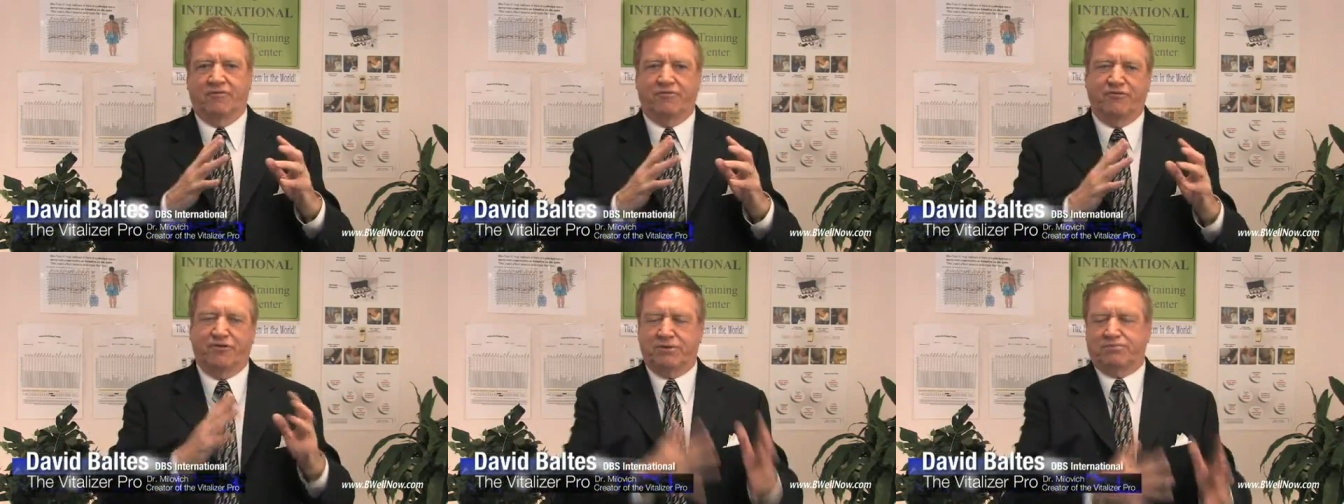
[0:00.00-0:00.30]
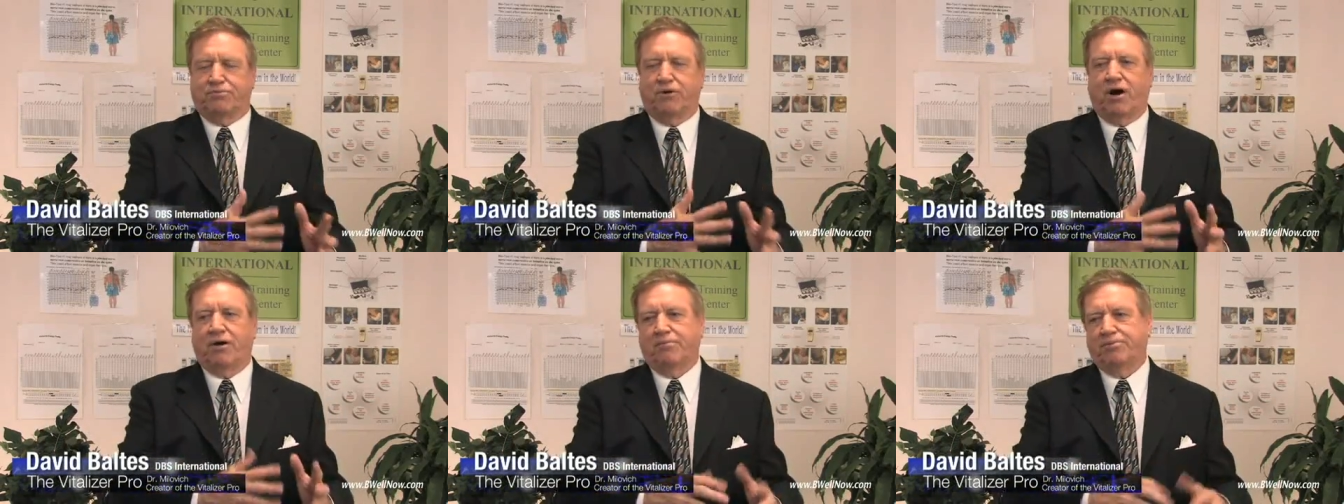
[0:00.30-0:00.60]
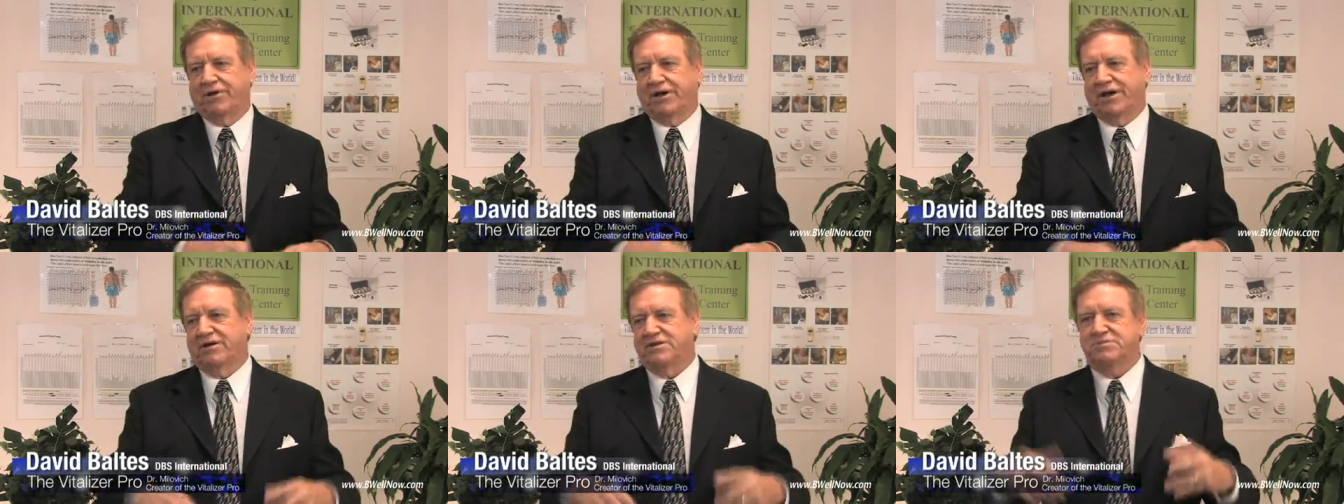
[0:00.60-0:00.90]
football
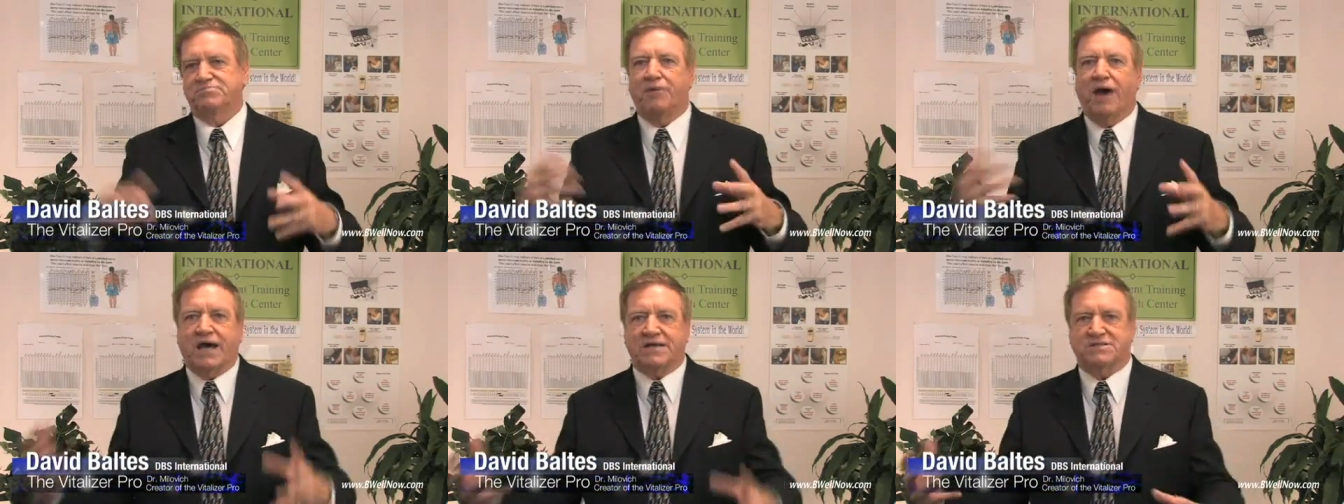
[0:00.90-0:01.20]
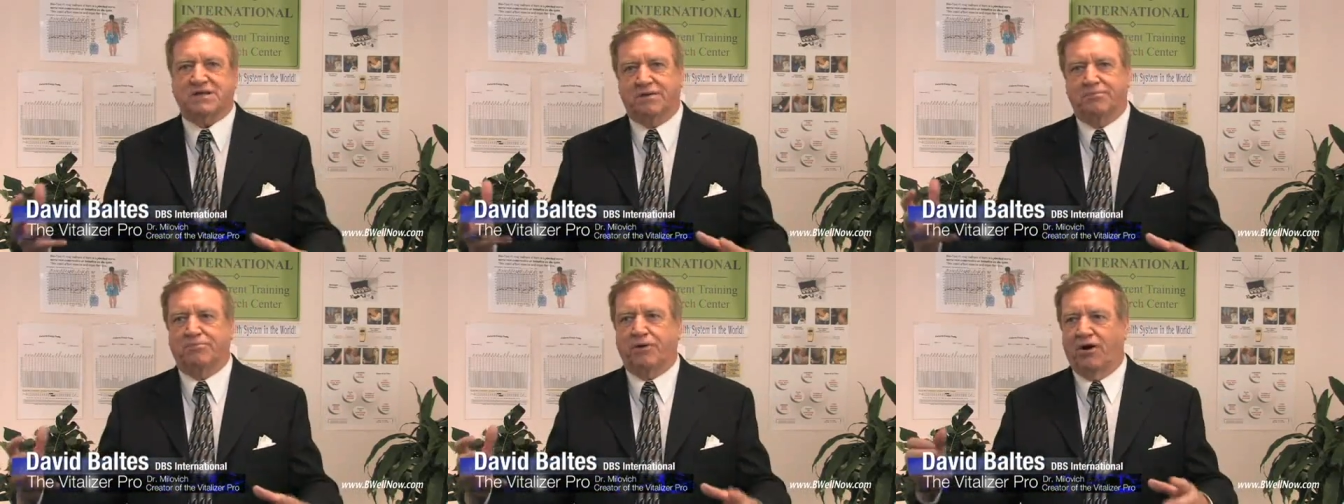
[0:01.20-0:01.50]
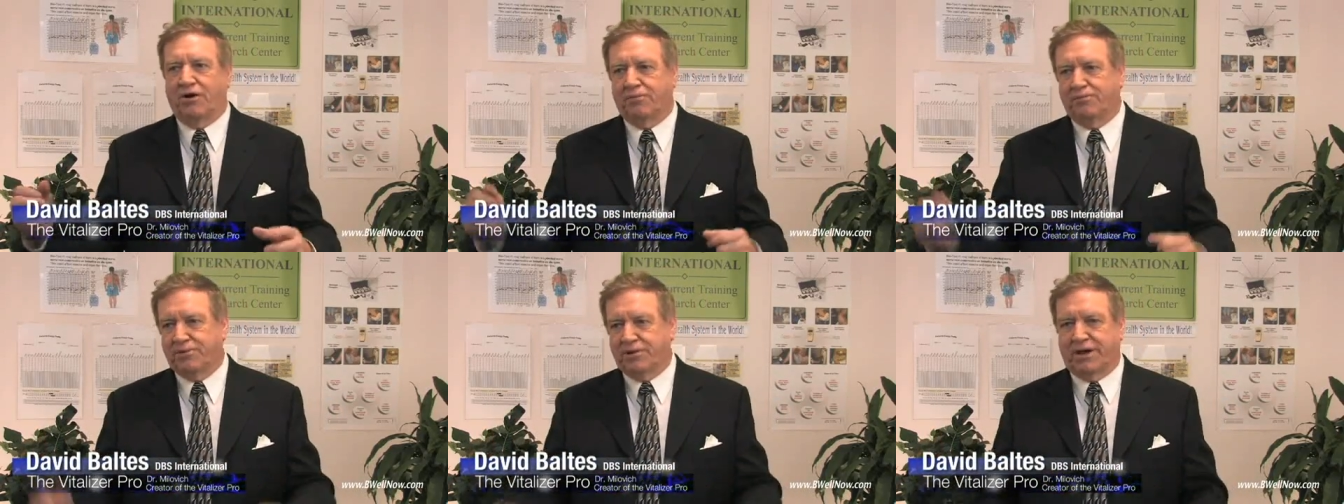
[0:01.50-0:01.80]
players,
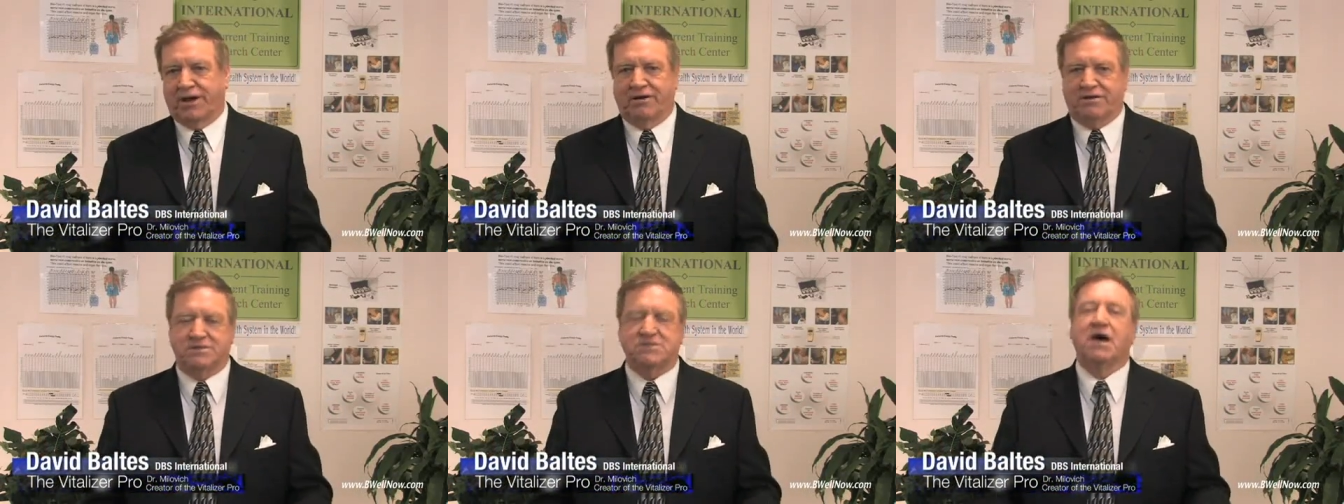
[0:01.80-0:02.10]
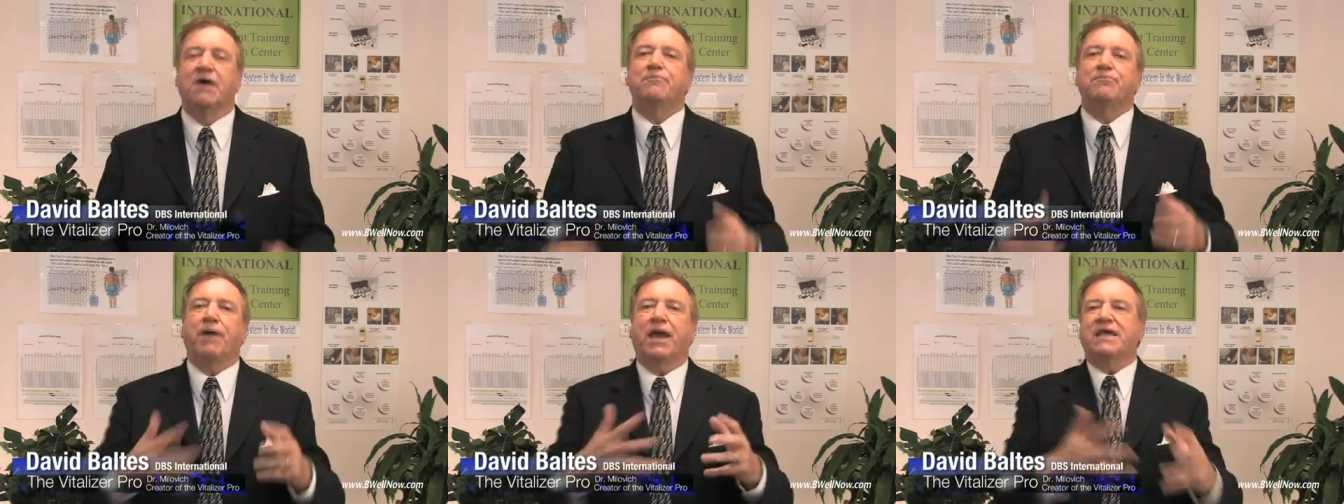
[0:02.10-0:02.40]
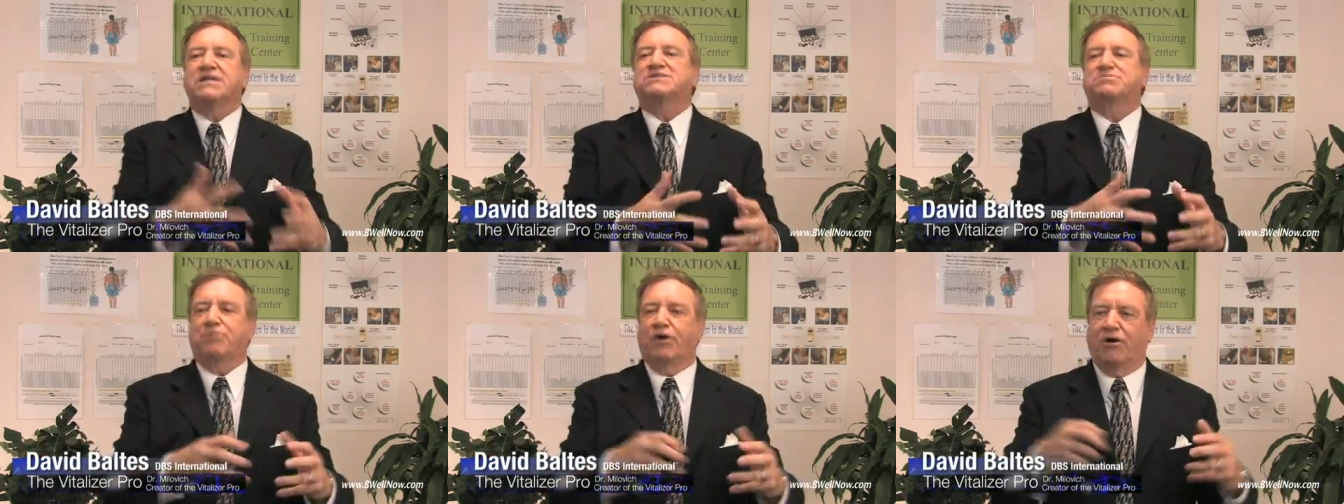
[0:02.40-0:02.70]
basketball players,
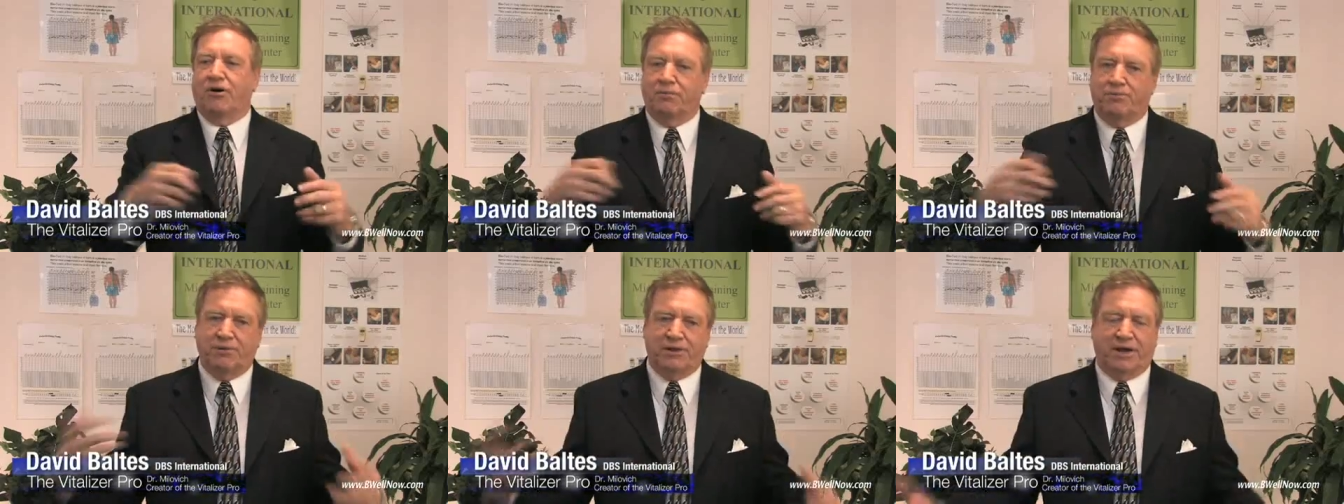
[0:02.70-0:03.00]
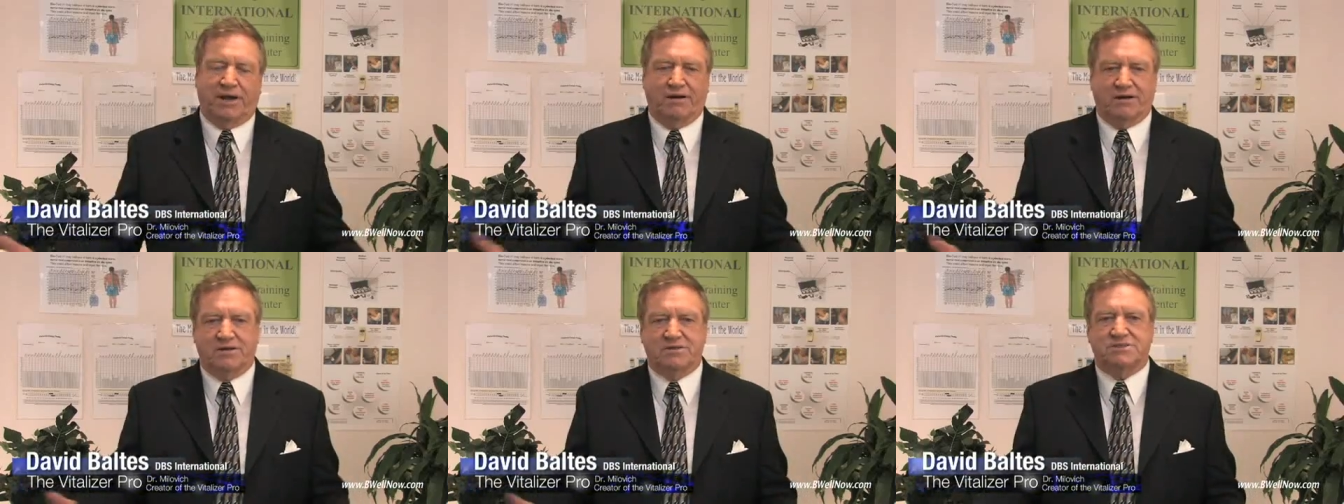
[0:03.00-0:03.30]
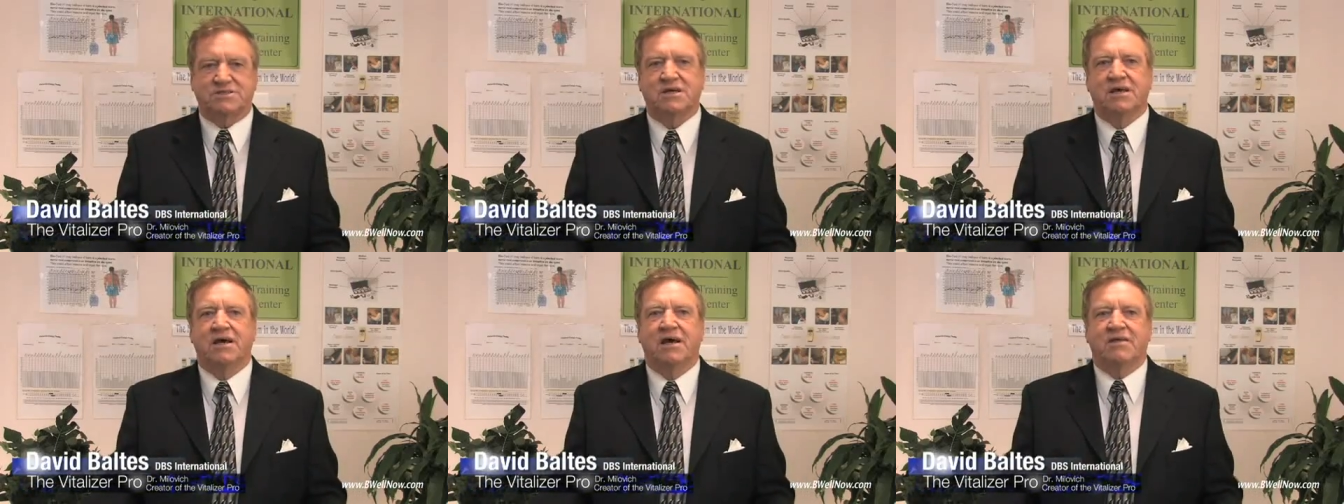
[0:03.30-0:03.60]
baseball players.